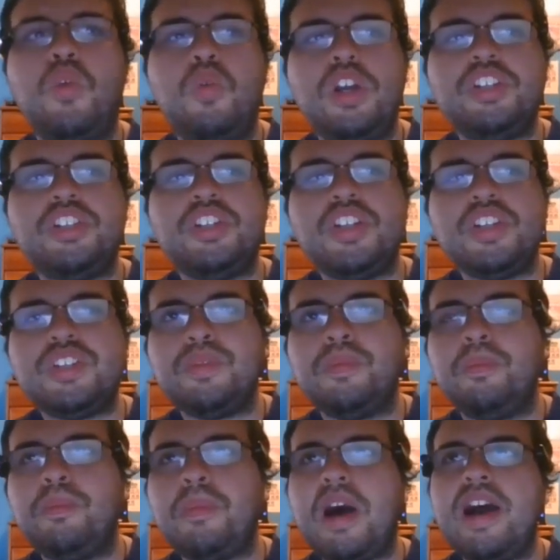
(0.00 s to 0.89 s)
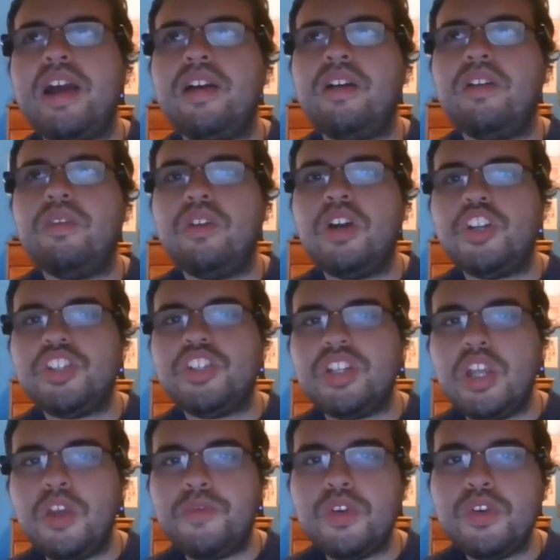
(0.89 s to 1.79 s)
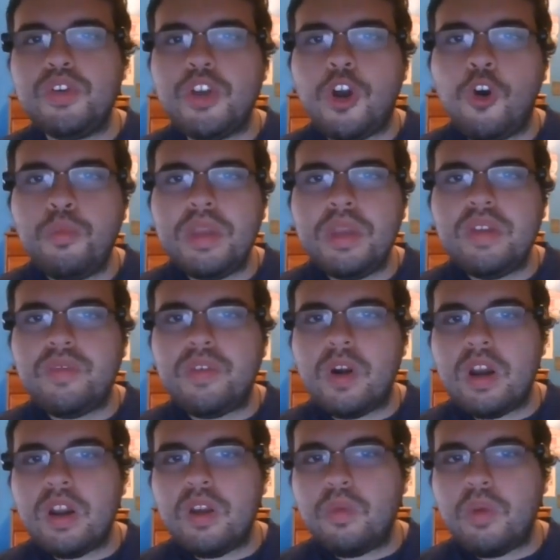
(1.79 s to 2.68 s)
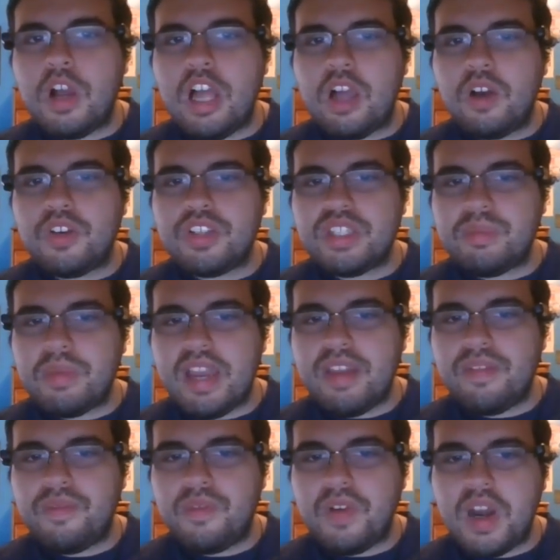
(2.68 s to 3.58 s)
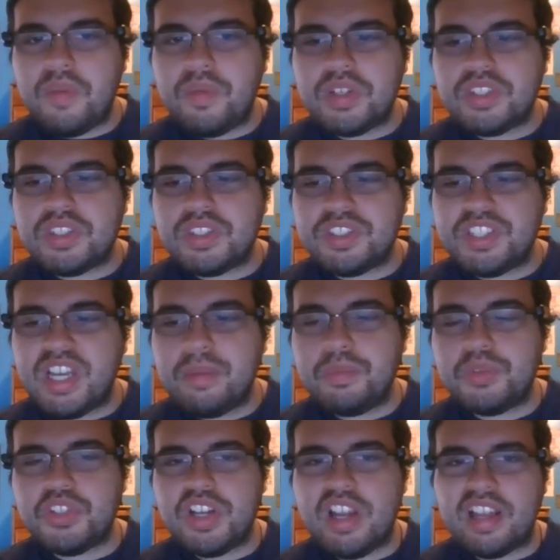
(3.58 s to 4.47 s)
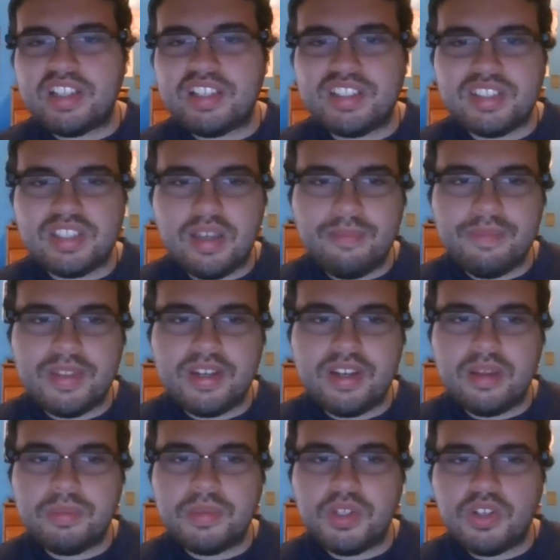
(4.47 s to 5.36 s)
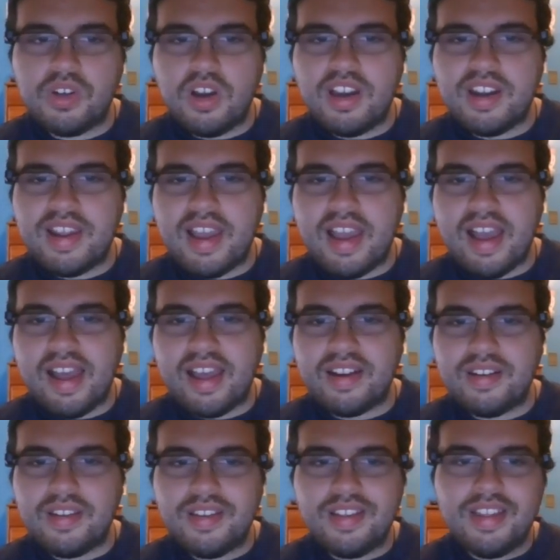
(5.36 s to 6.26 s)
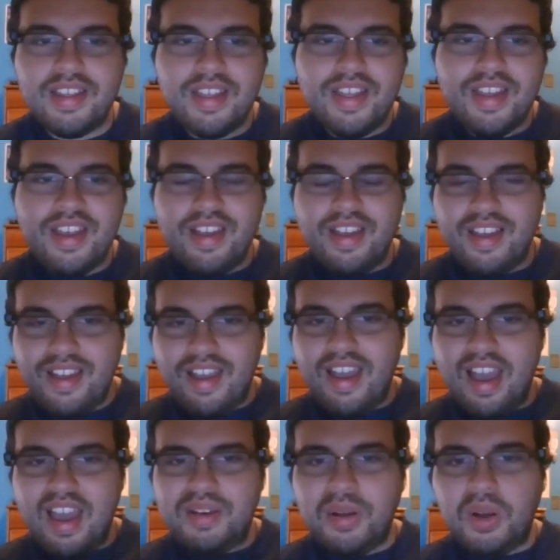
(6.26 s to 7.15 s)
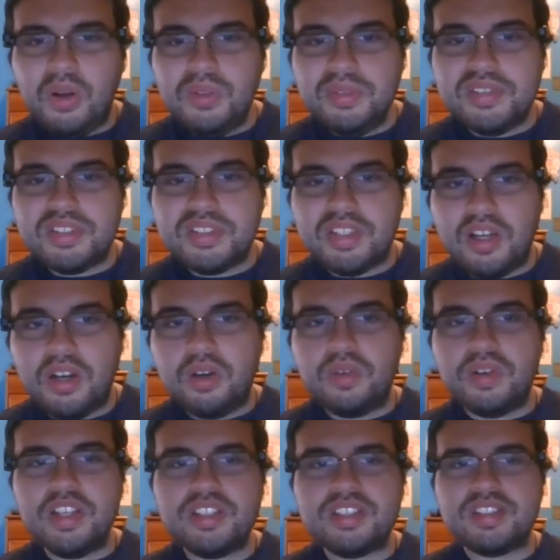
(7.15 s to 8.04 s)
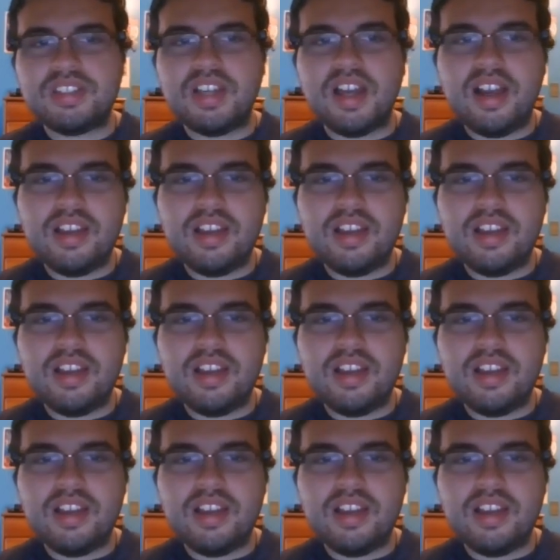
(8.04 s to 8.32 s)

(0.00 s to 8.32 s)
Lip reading: which, if you know me very well, is my favorite subject, something I'm good at. And also, it's